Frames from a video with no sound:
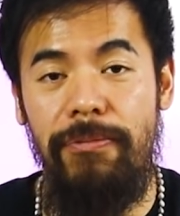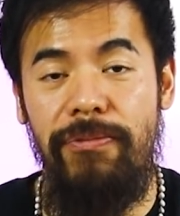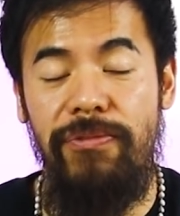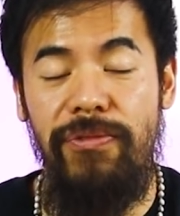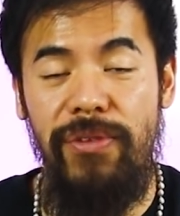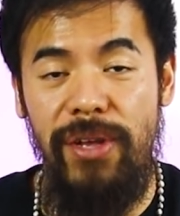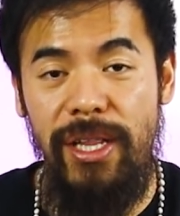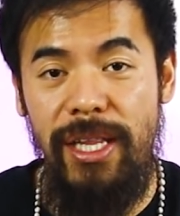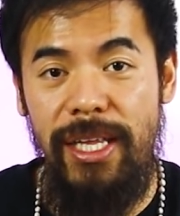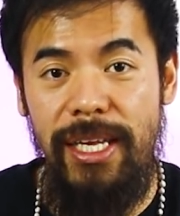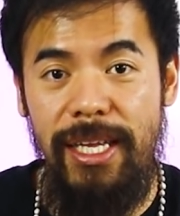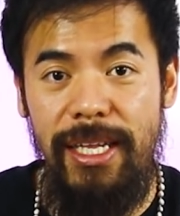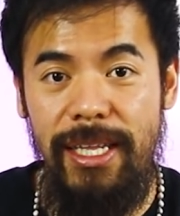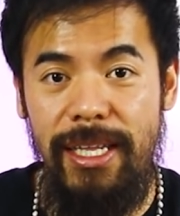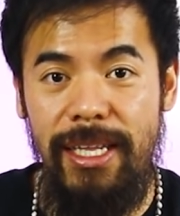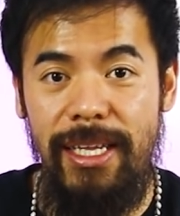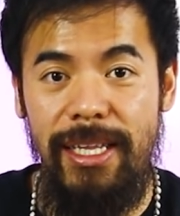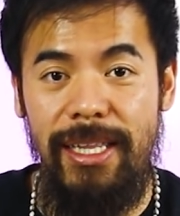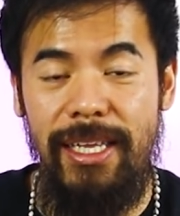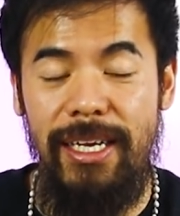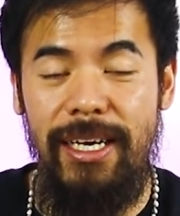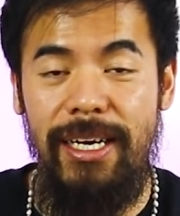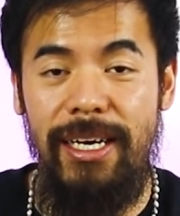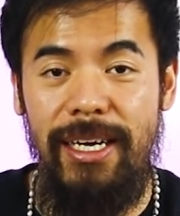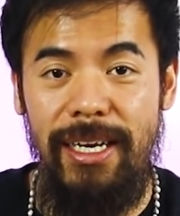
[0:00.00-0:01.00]
fill in
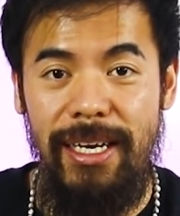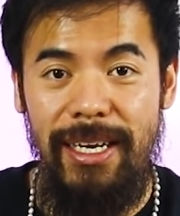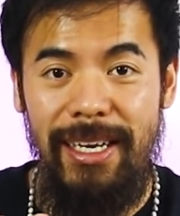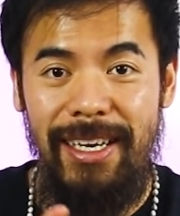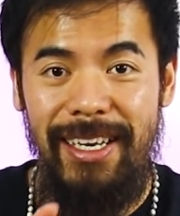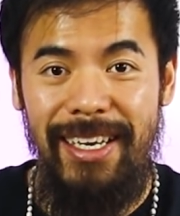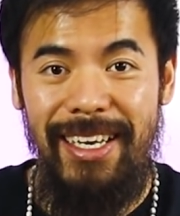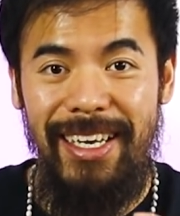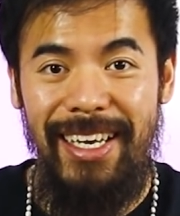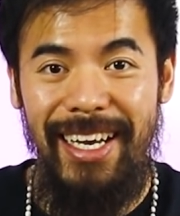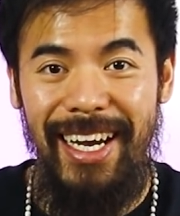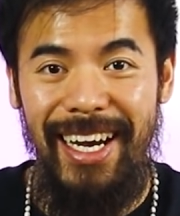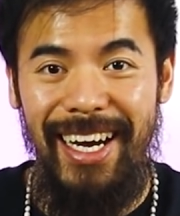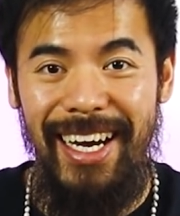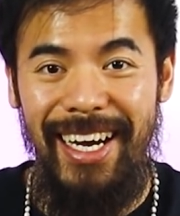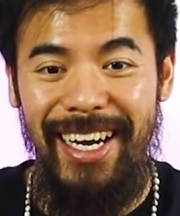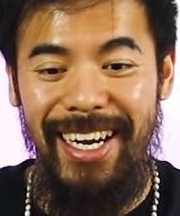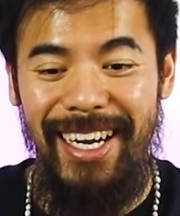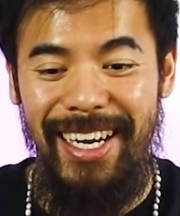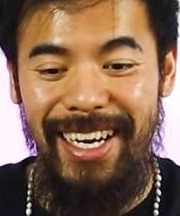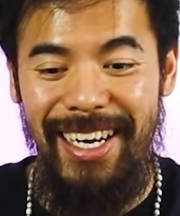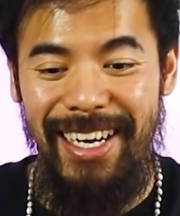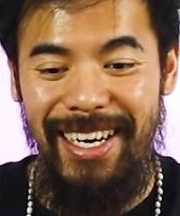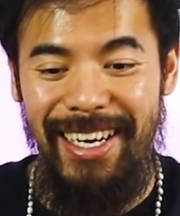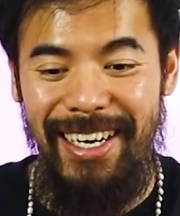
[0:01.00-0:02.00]
the
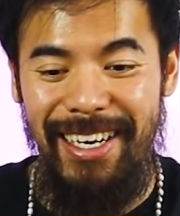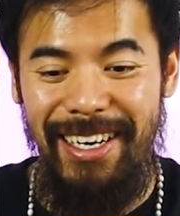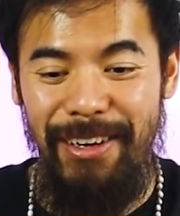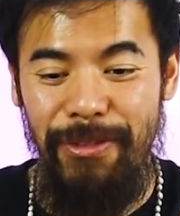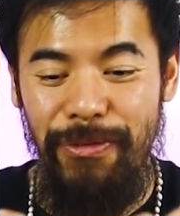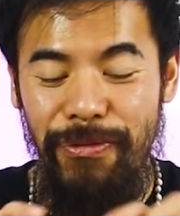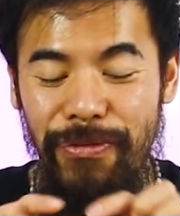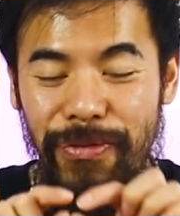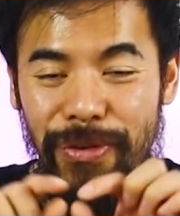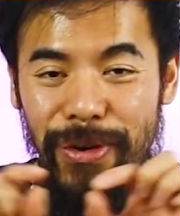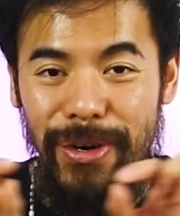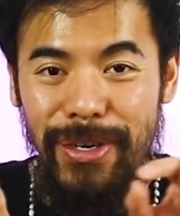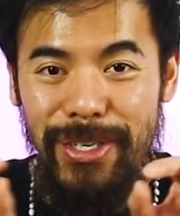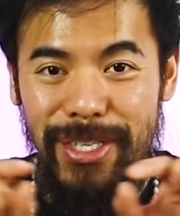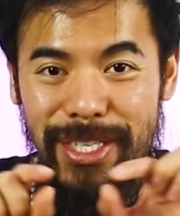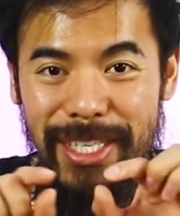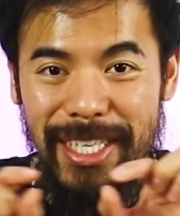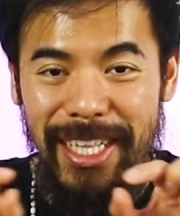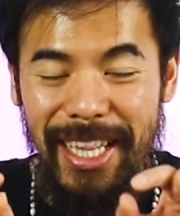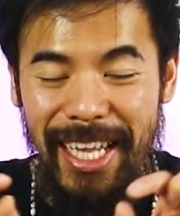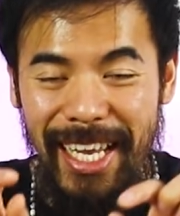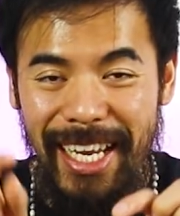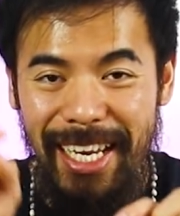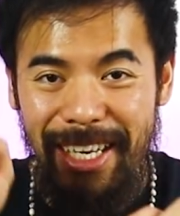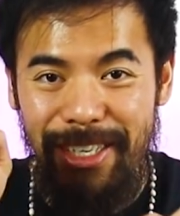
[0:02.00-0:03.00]
uh,
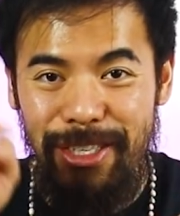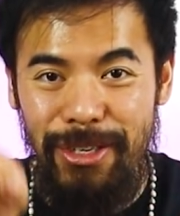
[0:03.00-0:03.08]
first link.